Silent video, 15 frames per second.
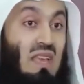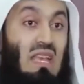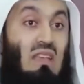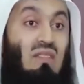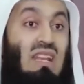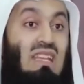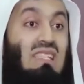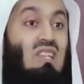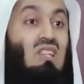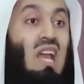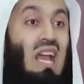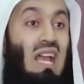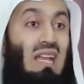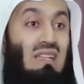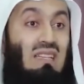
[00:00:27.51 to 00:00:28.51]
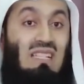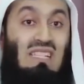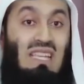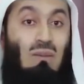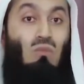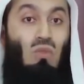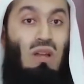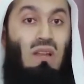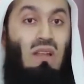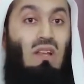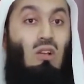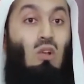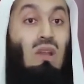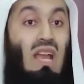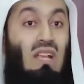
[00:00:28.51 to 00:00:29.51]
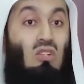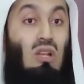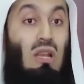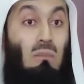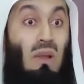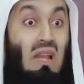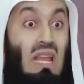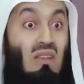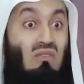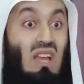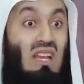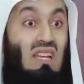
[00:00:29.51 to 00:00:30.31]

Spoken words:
even as a child, that someone could actually believe